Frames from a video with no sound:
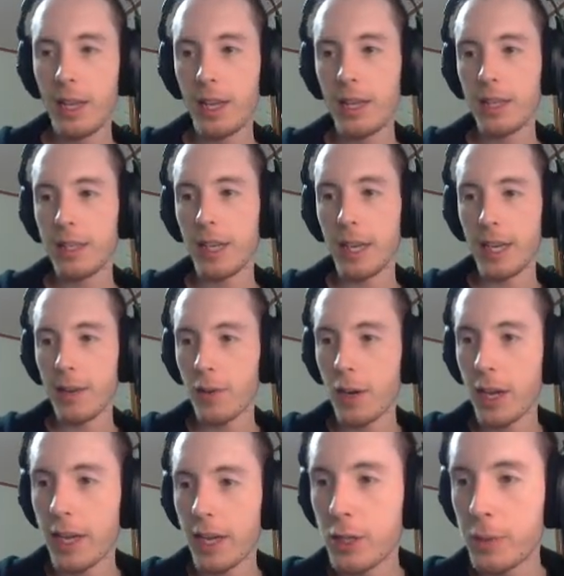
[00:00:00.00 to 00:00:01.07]
I never
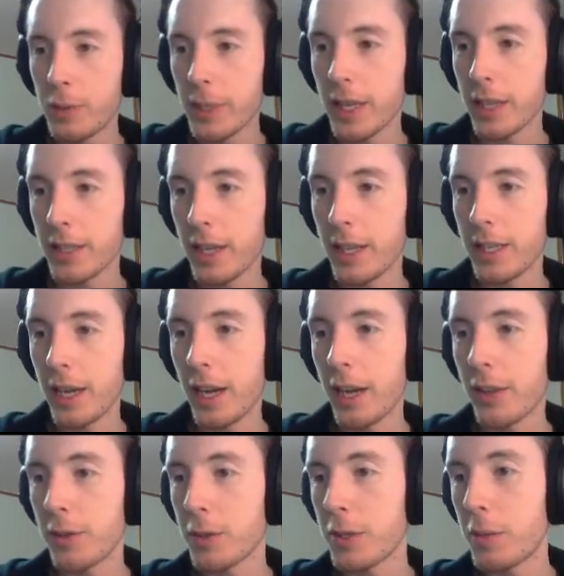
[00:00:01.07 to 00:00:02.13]
age because I die
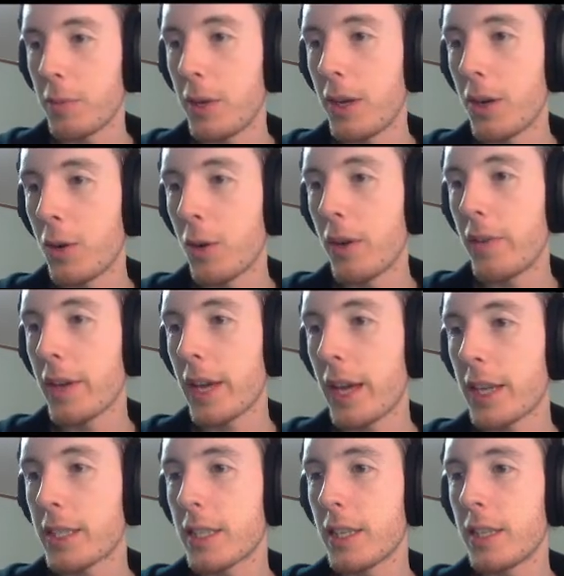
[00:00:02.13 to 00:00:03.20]
through some horrific
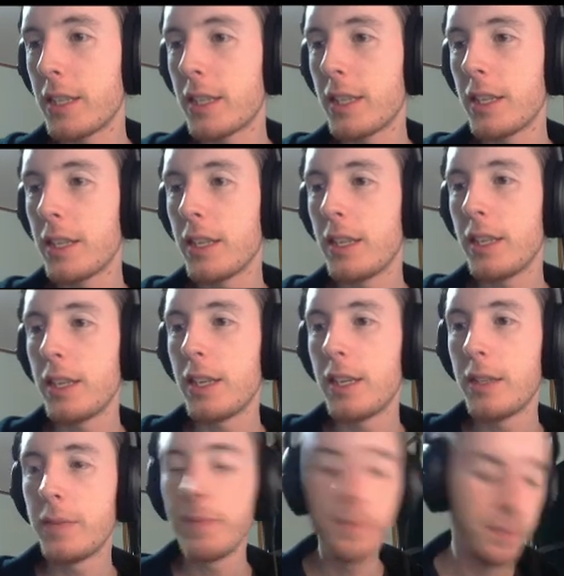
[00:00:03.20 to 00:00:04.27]
accident,
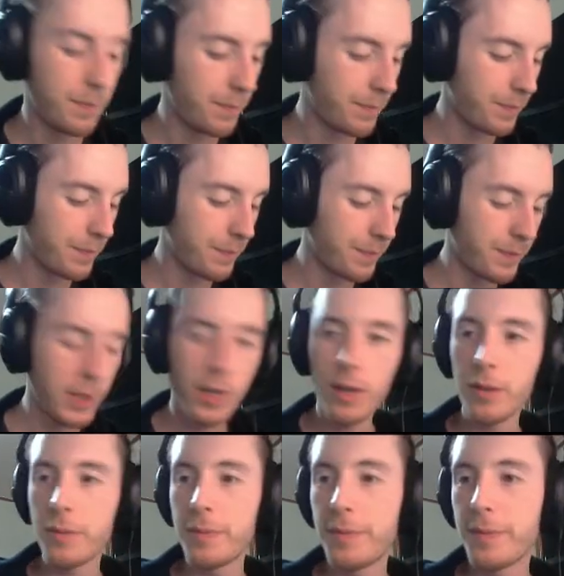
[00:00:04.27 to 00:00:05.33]
then you know,
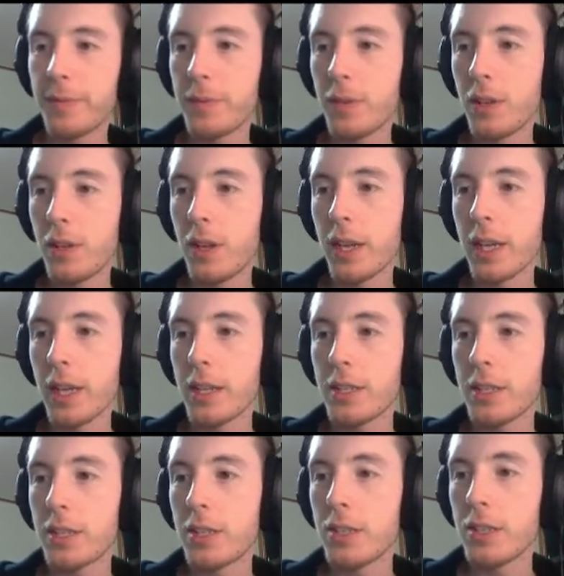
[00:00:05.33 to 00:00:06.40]
I guess
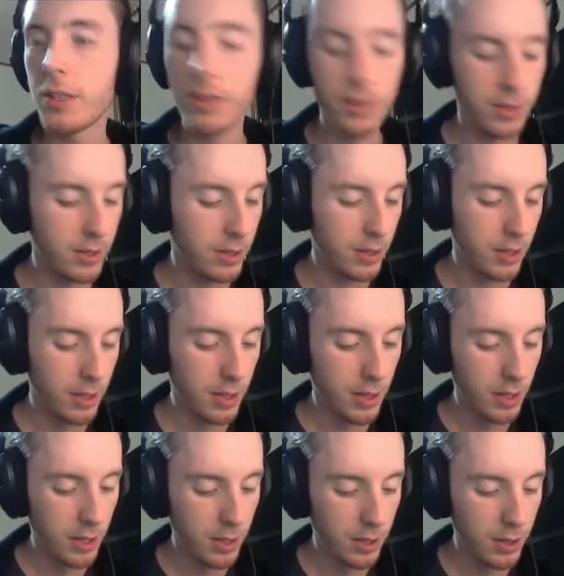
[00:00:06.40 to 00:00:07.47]
this is
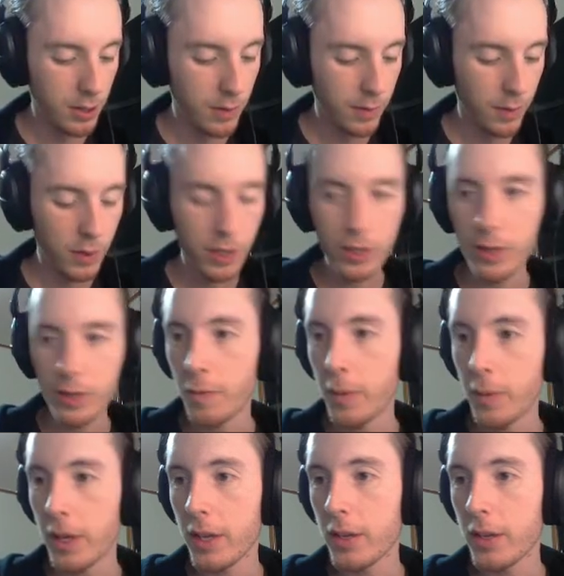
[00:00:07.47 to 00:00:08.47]
just footage of me.